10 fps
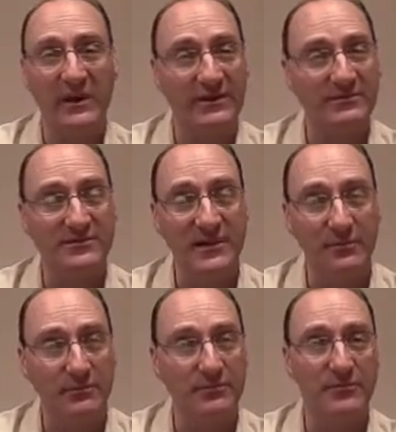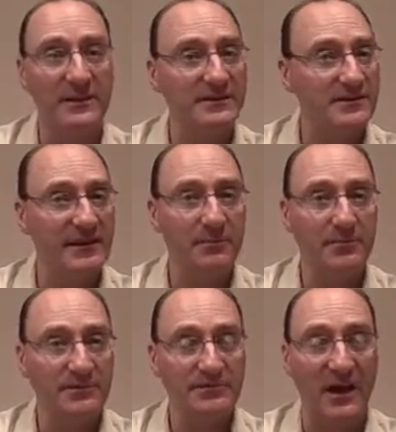We have some things set
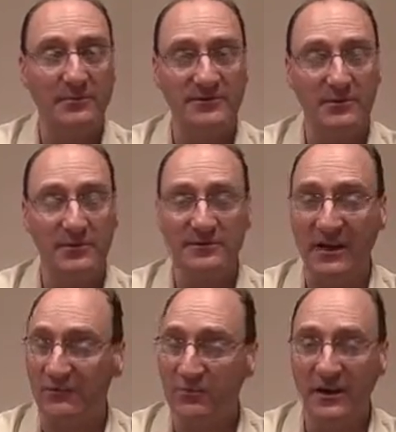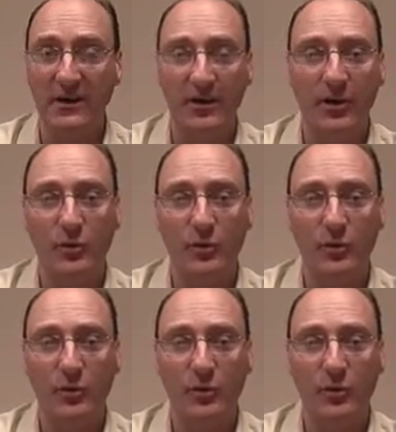up that stop some of the stuff, but